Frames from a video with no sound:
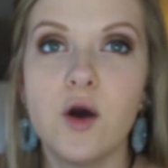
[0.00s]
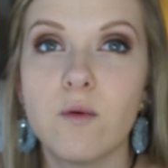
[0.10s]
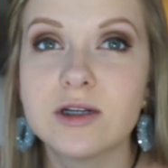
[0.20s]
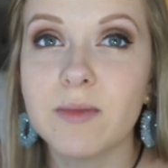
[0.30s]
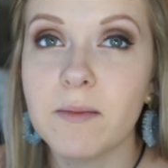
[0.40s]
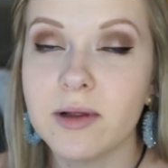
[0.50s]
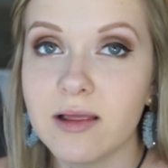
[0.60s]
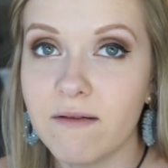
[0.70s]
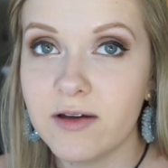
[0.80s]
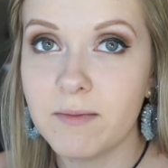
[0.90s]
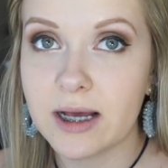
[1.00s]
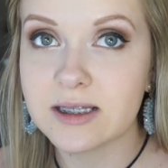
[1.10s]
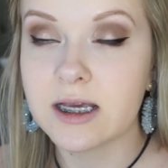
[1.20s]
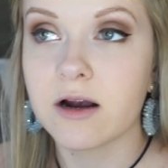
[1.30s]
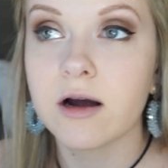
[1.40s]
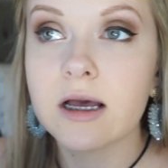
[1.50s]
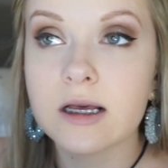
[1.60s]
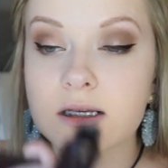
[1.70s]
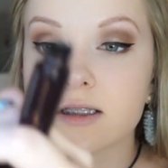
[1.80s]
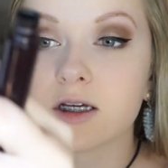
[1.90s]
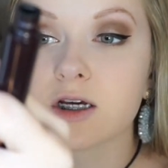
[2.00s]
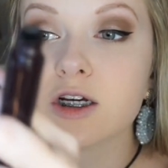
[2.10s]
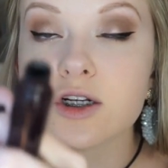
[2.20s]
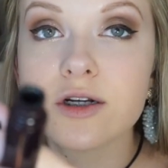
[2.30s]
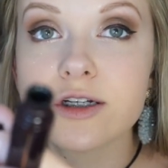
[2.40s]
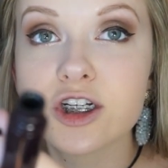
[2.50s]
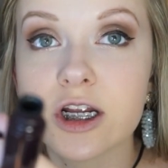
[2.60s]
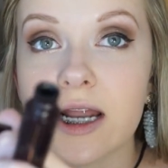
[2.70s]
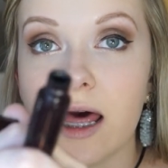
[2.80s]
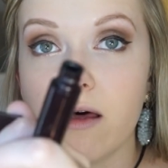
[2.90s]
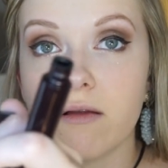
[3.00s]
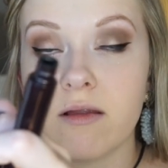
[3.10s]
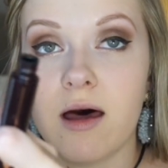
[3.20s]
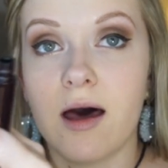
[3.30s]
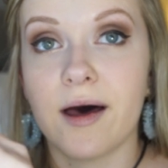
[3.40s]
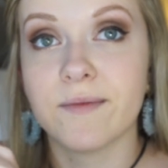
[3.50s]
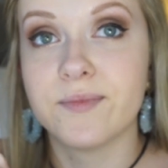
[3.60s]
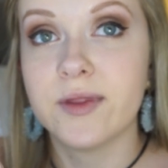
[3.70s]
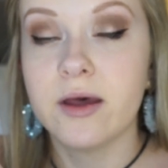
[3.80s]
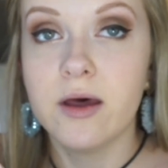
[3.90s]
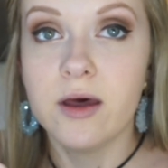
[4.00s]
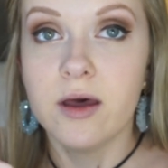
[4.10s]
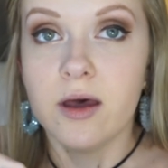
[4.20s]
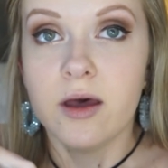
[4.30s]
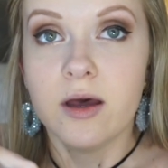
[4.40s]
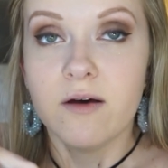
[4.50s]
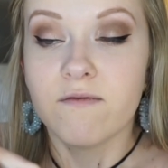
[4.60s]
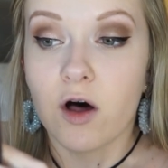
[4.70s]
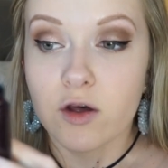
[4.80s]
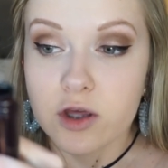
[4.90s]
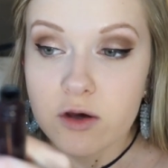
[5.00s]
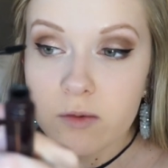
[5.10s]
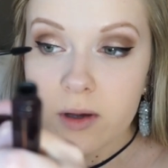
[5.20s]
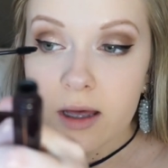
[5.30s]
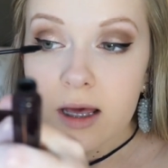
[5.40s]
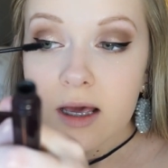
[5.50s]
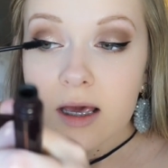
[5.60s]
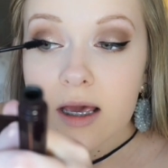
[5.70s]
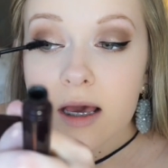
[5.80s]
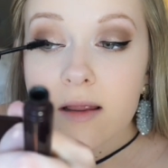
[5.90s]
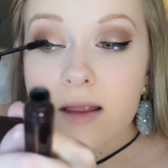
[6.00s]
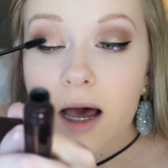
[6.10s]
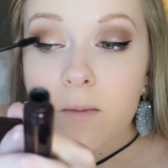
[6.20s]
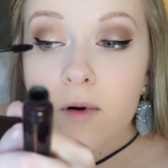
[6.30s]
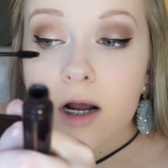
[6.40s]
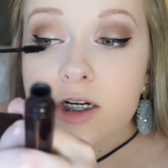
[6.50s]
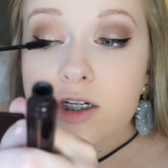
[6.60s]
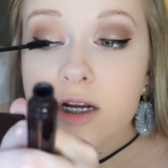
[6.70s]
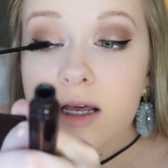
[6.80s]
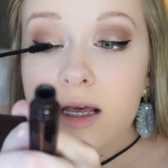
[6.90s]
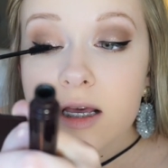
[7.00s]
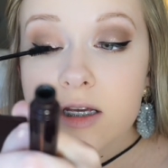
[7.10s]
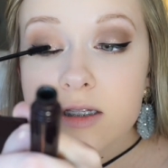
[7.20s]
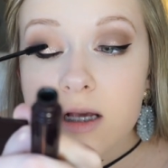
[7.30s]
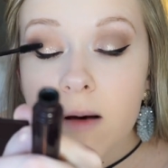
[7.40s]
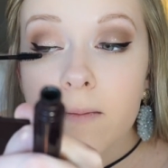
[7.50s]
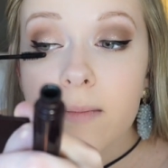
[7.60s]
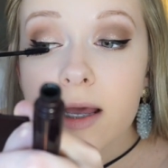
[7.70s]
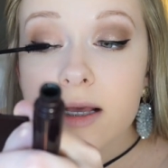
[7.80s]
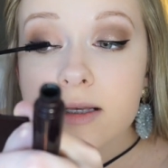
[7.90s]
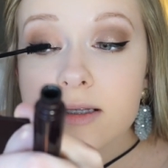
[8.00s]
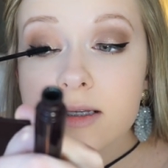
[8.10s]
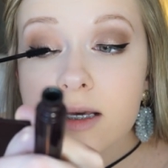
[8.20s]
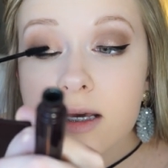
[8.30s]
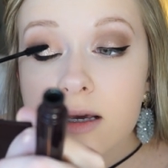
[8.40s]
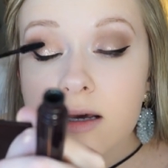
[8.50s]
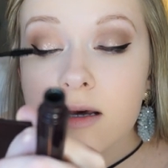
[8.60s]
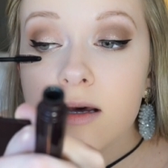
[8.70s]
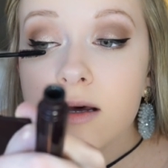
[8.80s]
which my beloved mascara is the Chanel Volume, and that brush is amazing.